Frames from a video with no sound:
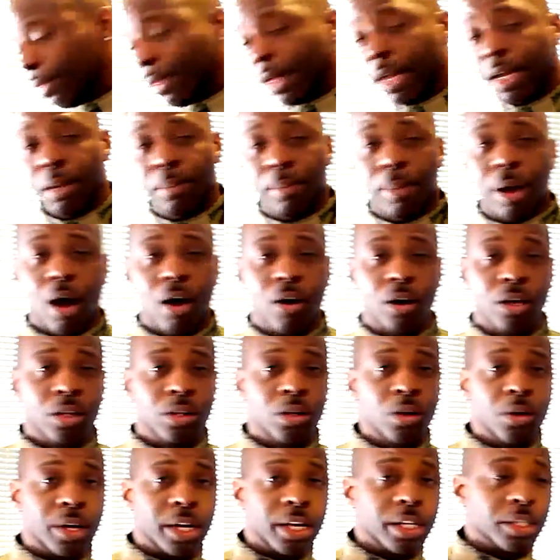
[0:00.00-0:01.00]
think about
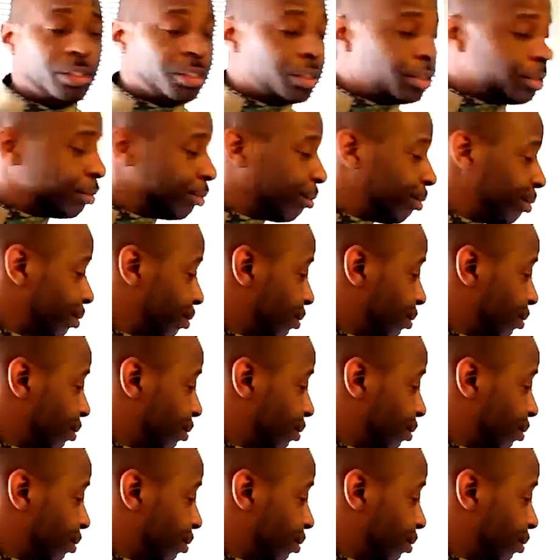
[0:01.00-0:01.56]
and look into.